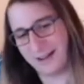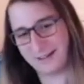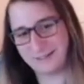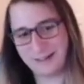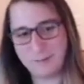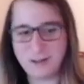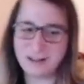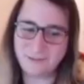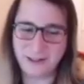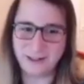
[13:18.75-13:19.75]
I seem to
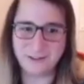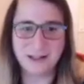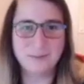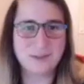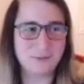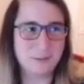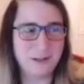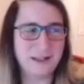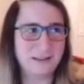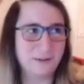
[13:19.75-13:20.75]
like video games. I've been
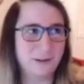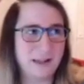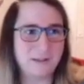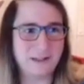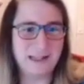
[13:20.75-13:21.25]
playing through a lot of